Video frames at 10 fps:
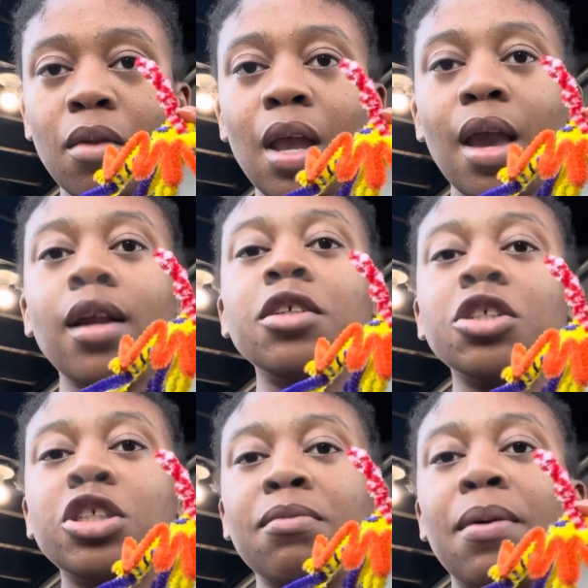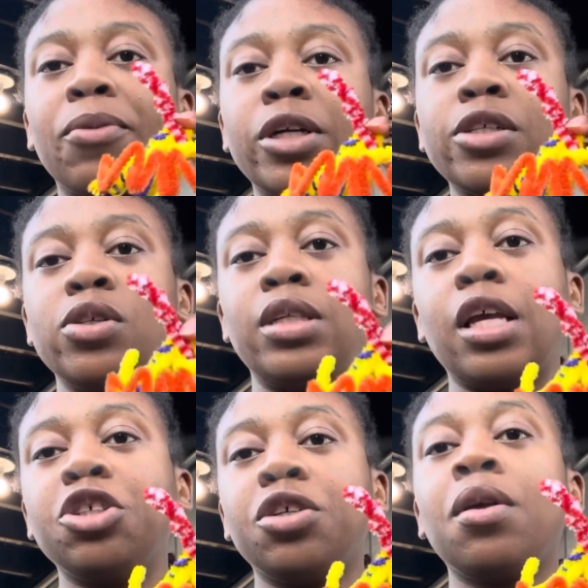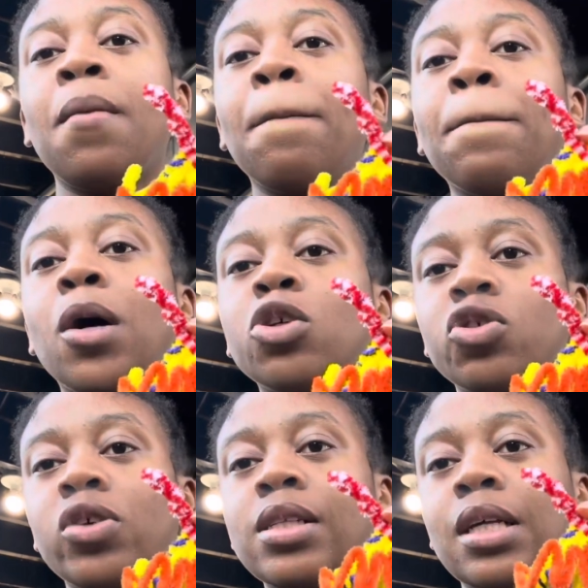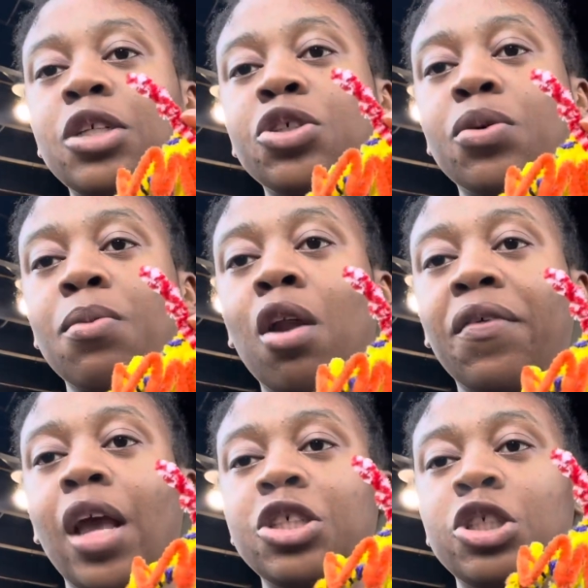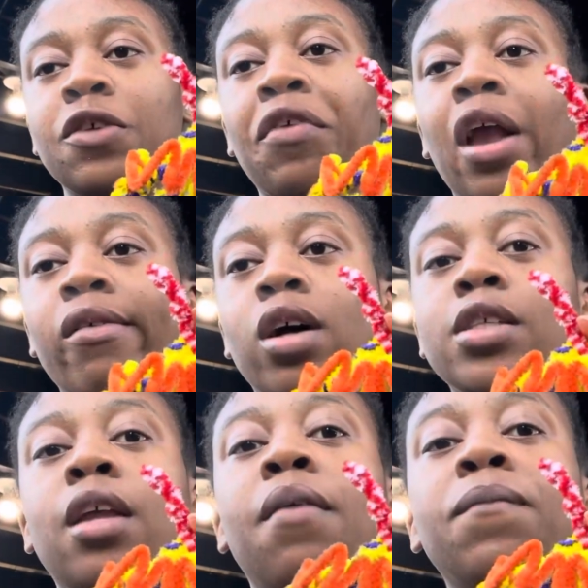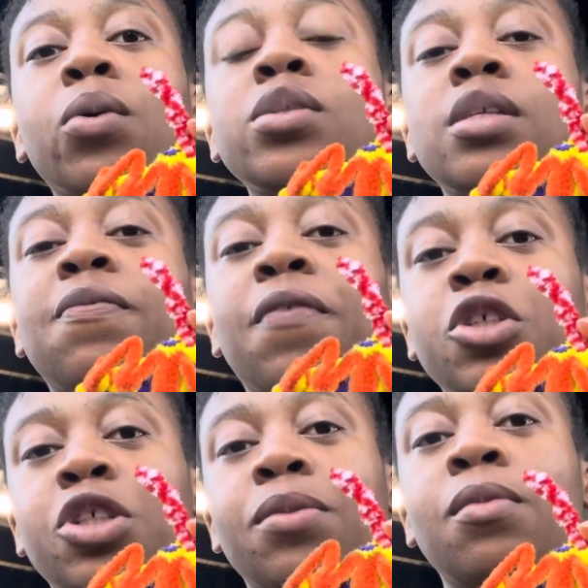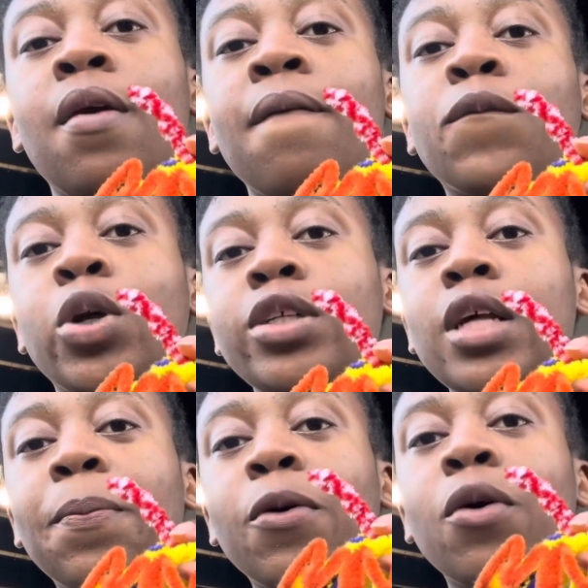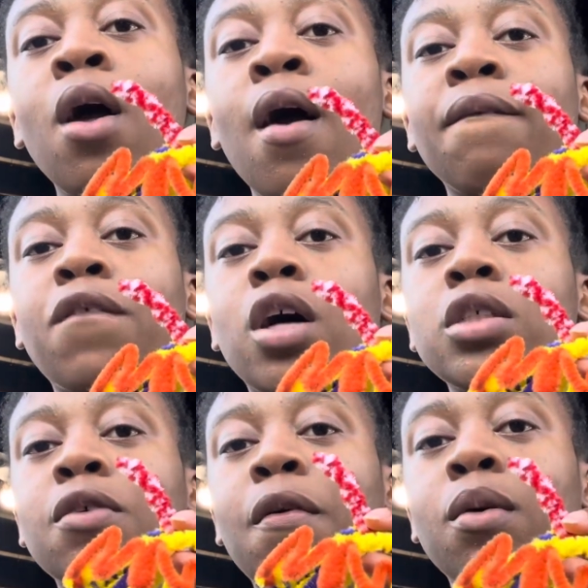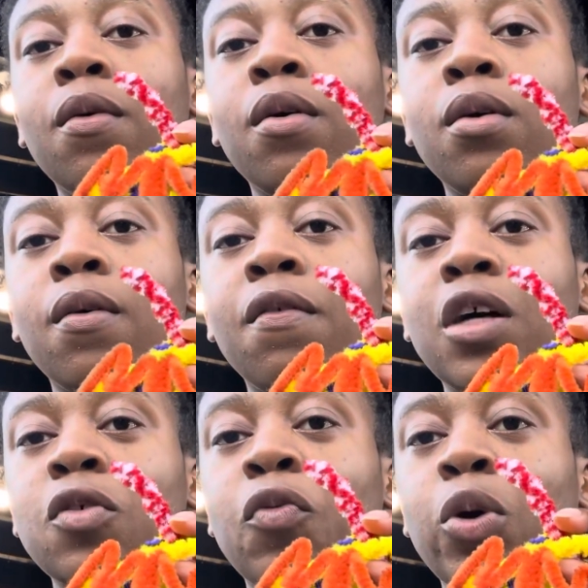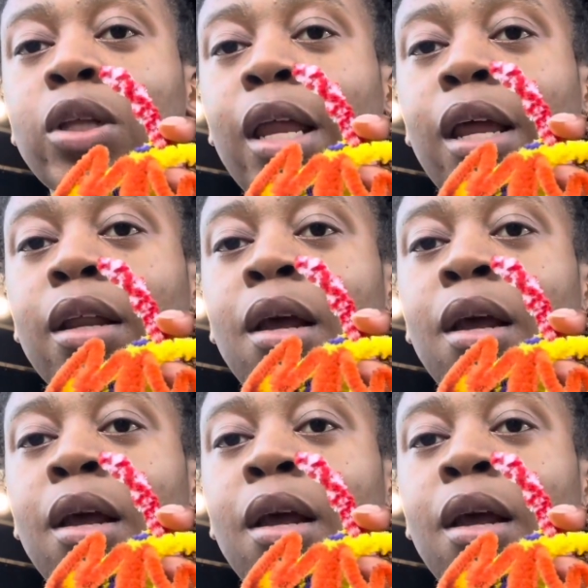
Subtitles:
In addition to membrane association, post-translational modifications of KRAS can influence its function. For example, phosphorylation